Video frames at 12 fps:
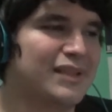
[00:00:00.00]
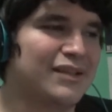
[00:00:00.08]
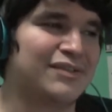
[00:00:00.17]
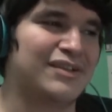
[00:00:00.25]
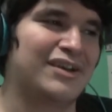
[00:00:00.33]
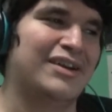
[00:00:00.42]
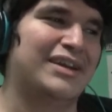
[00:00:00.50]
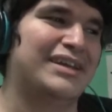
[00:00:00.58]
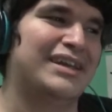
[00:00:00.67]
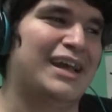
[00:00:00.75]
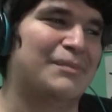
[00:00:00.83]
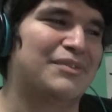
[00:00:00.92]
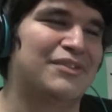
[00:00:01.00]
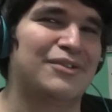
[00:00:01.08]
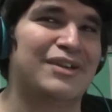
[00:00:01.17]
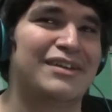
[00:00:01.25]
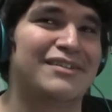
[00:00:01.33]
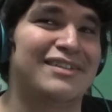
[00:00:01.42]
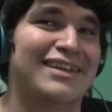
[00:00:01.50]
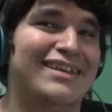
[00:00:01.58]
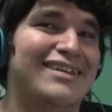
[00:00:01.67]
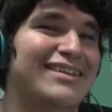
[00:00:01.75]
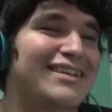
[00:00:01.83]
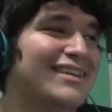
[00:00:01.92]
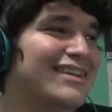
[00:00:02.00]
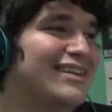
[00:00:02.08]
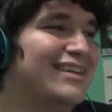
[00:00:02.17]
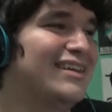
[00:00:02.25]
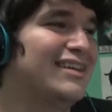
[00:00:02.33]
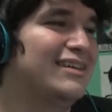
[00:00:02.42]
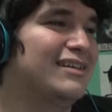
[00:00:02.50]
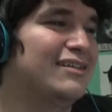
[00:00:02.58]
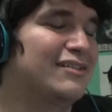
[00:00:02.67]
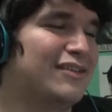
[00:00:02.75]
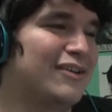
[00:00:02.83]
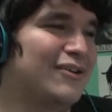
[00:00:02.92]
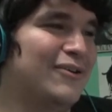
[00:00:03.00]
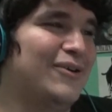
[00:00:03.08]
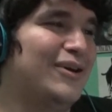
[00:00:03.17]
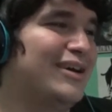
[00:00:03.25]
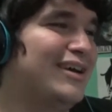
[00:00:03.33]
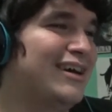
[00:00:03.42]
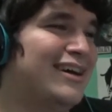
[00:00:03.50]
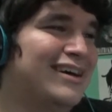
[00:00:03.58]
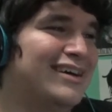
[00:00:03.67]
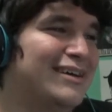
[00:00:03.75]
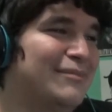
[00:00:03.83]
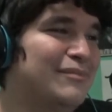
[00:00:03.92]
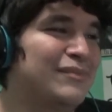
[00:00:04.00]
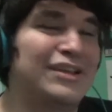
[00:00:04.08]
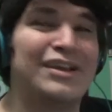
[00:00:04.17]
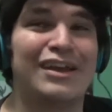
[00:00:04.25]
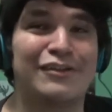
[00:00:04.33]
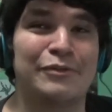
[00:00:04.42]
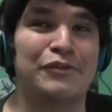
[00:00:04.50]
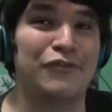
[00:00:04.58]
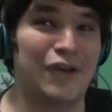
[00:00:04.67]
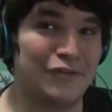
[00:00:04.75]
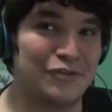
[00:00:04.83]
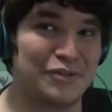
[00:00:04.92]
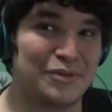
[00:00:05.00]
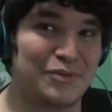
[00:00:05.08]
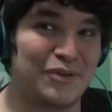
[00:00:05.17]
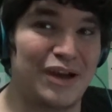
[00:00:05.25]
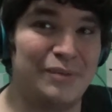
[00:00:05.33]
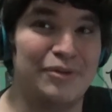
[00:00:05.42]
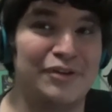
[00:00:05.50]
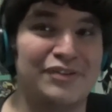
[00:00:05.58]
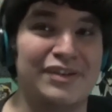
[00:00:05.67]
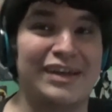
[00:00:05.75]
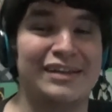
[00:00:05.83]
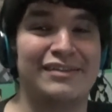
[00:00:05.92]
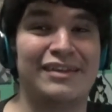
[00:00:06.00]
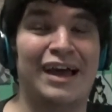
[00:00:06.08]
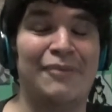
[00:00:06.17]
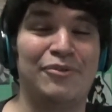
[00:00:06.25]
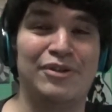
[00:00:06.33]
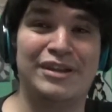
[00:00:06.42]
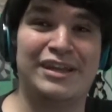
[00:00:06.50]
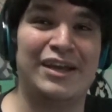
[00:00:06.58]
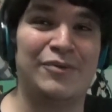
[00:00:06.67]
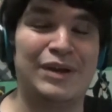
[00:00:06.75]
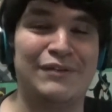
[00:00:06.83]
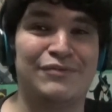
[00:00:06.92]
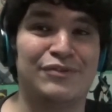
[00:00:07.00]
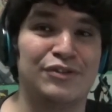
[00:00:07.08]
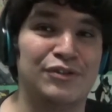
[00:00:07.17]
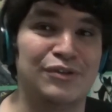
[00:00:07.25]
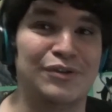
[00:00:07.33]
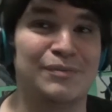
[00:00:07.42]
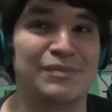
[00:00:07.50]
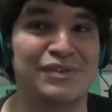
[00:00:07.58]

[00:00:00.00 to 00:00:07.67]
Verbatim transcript: sorry, I'm still kind of sick. So, um, thank you guys so much for 500 subscribers, and I really can't wait to